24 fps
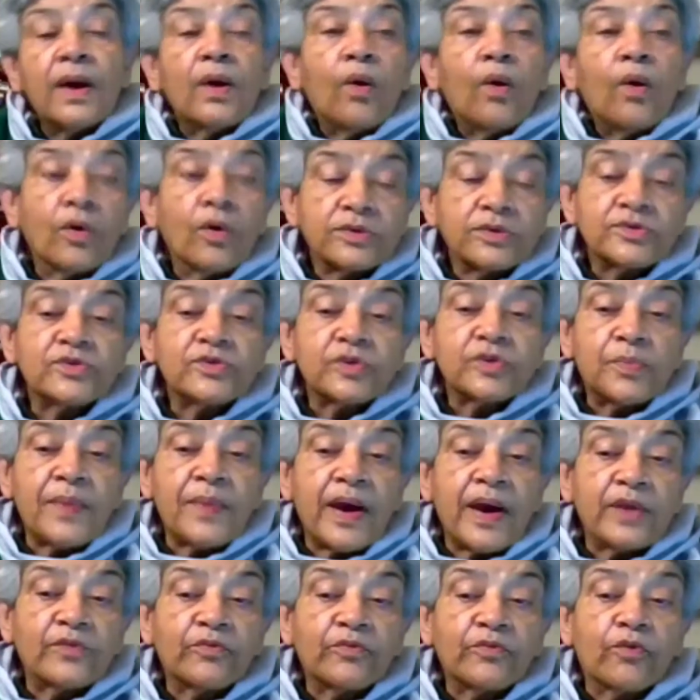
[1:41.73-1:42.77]
also
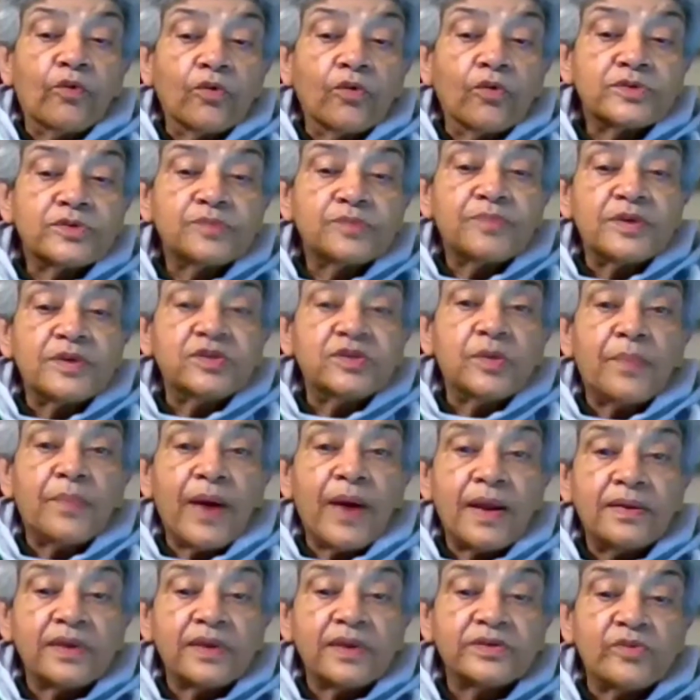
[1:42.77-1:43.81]
Japan, of course, but
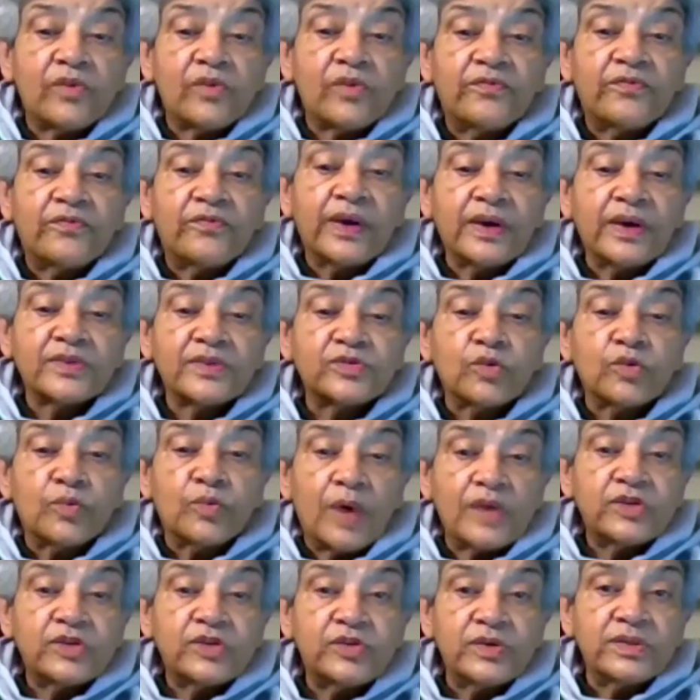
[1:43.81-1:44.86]
Japan does not figure so
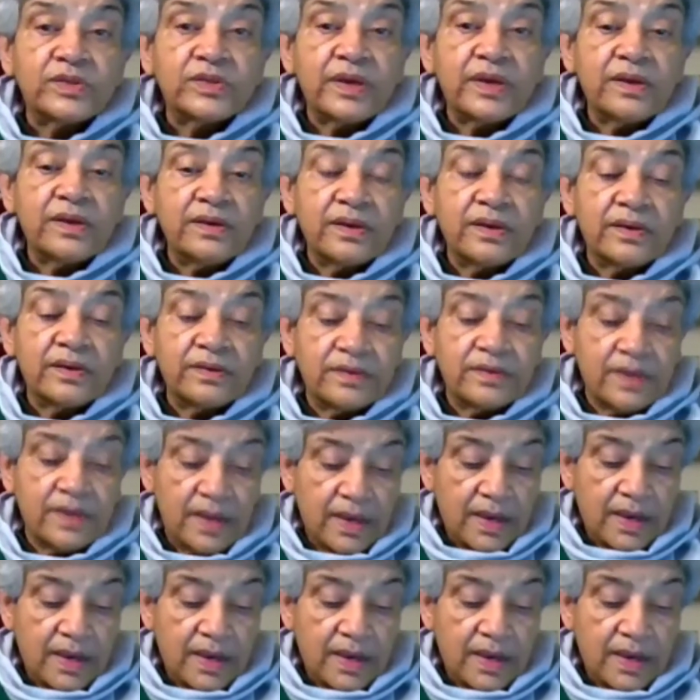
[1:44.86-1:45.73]
much in the Indian